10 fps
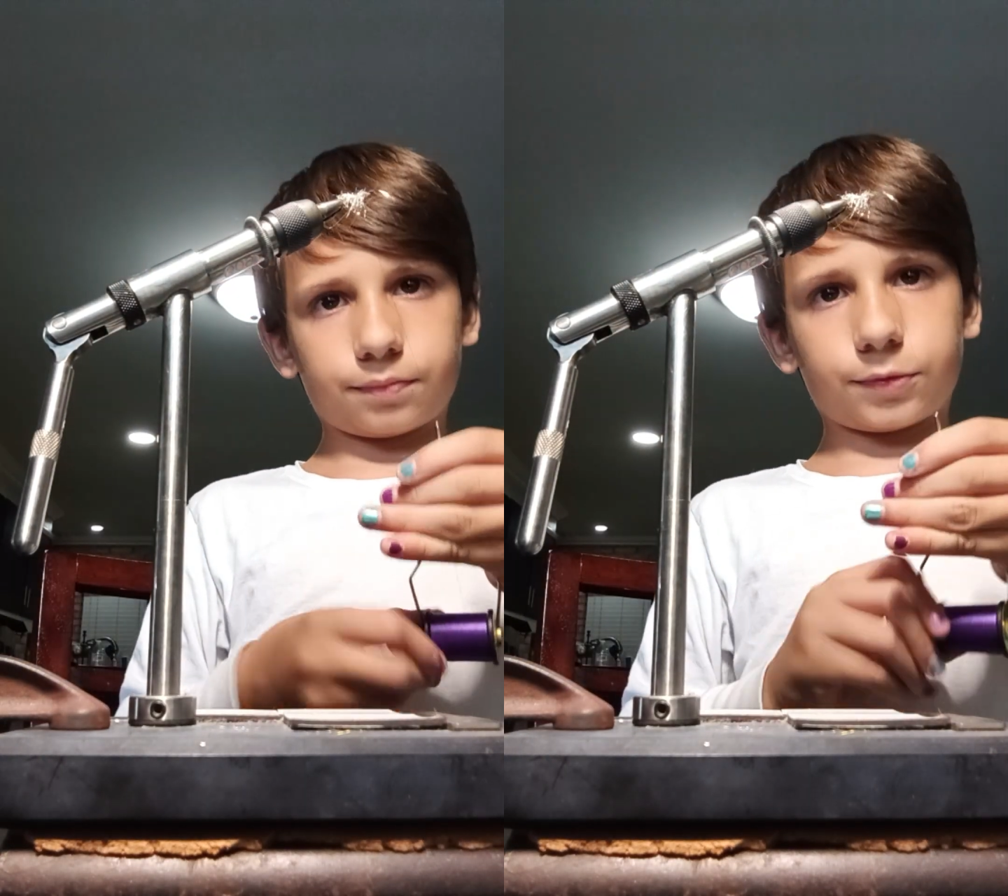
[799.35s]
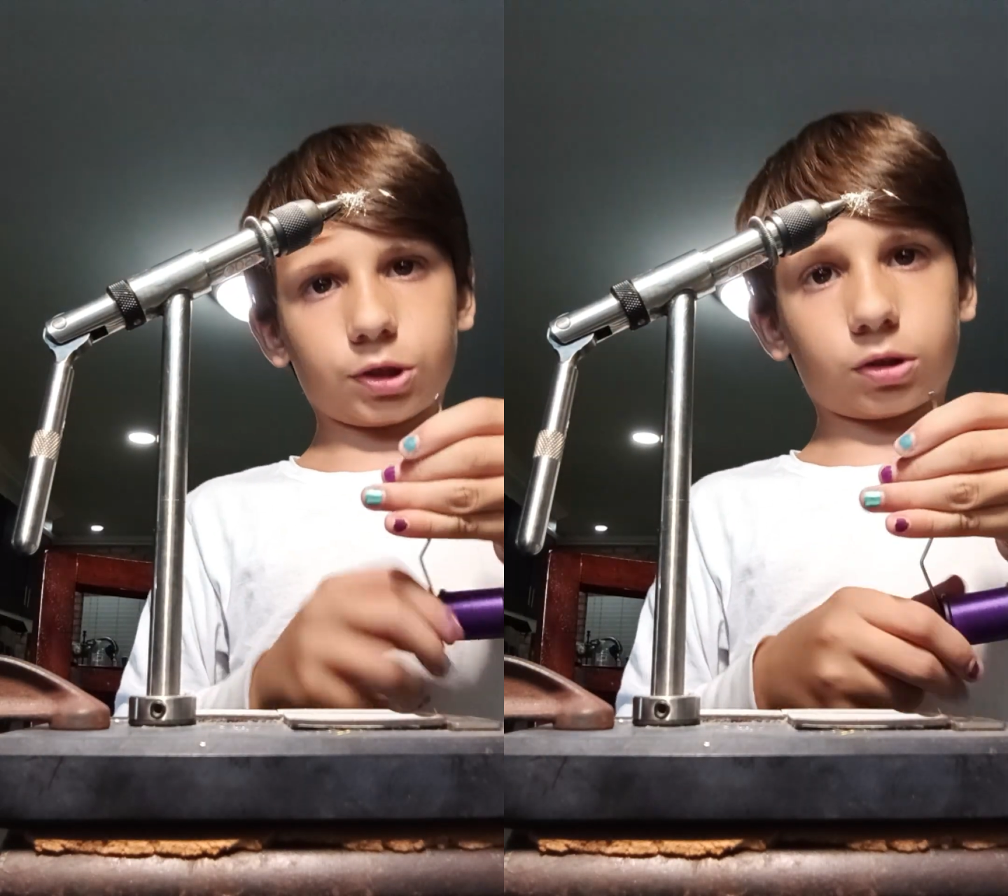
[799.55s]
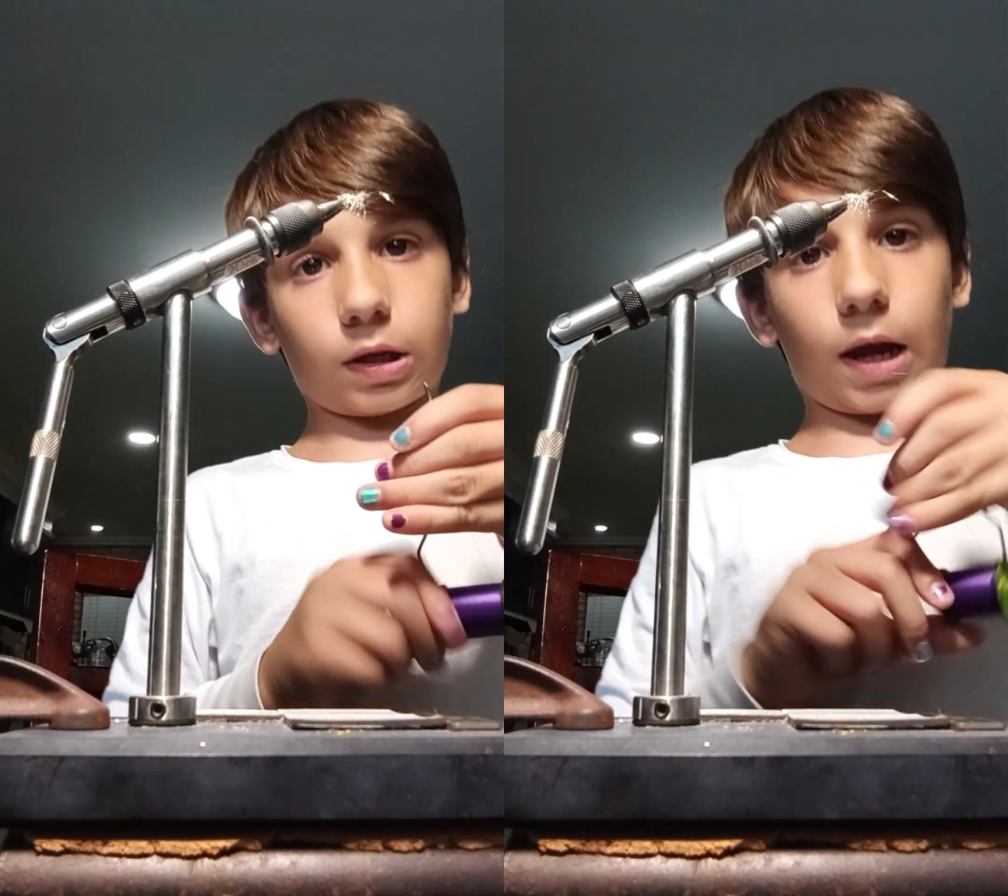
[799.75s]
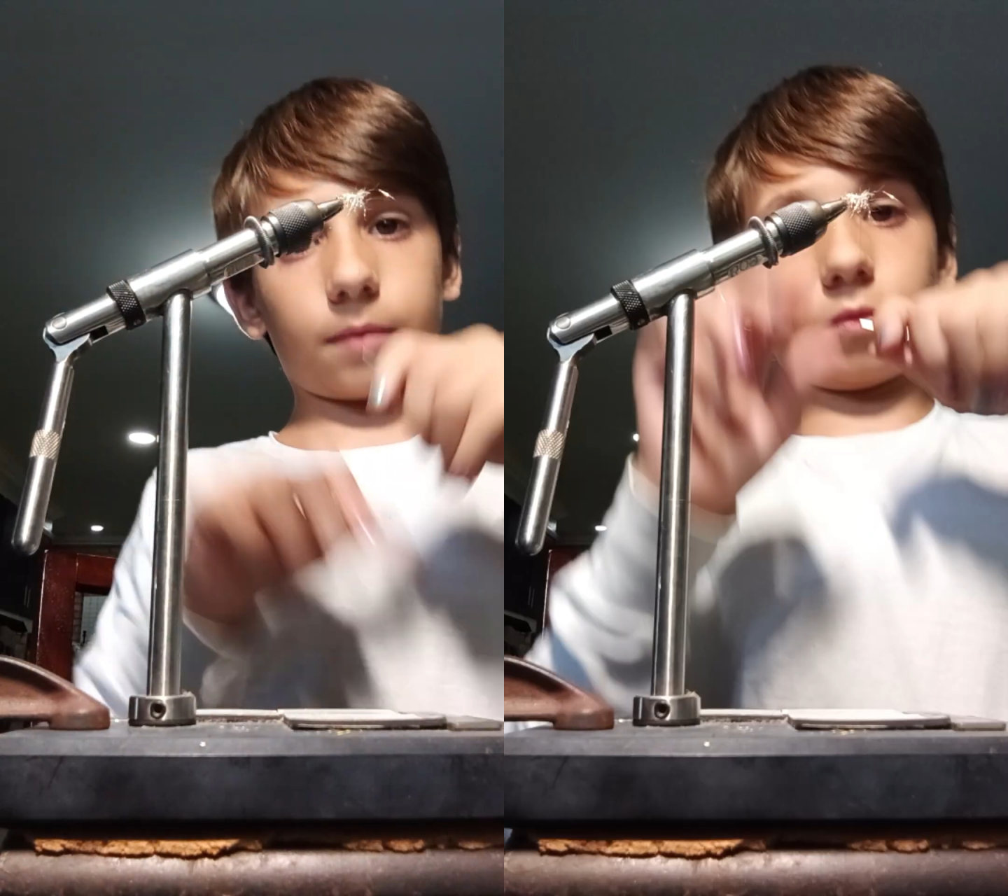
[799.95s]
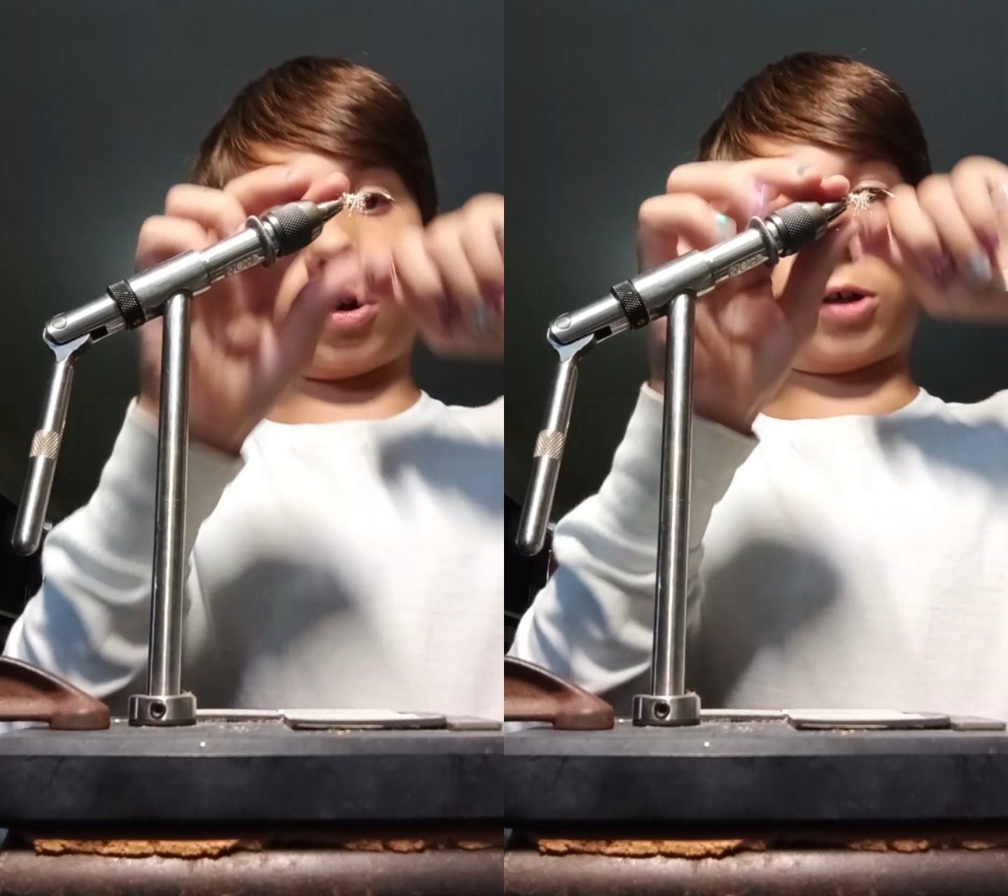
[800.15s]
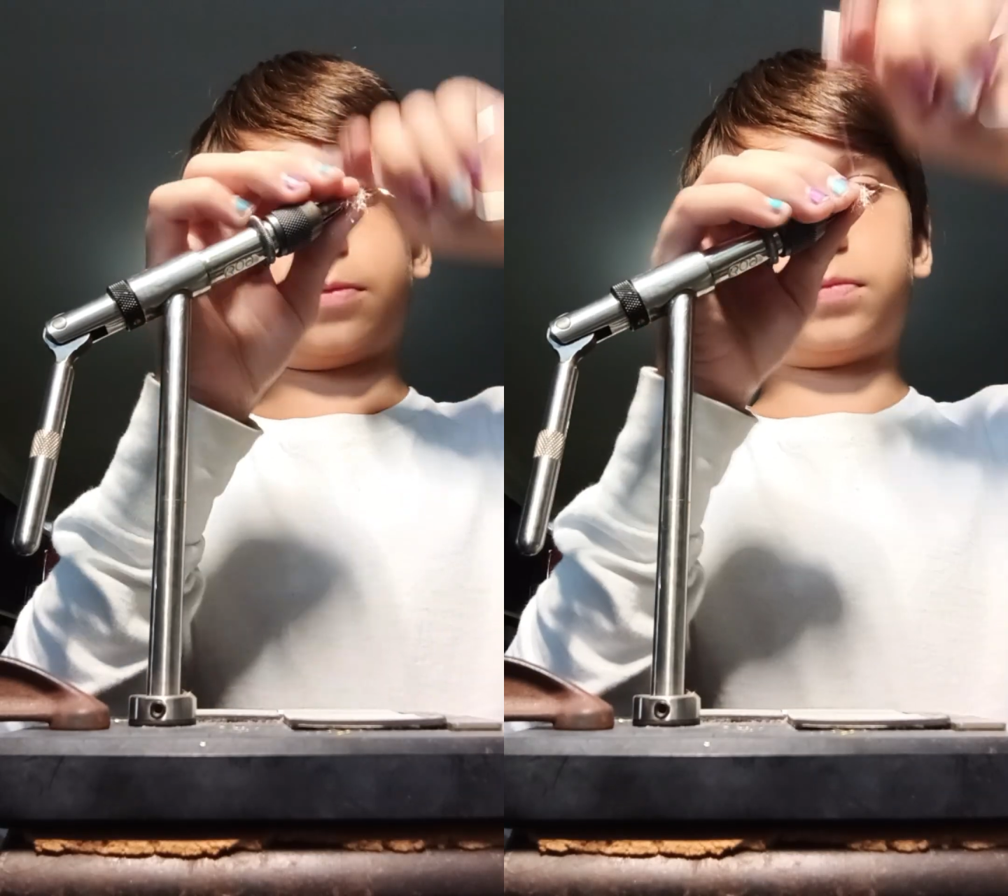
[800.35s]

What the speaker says: just add more.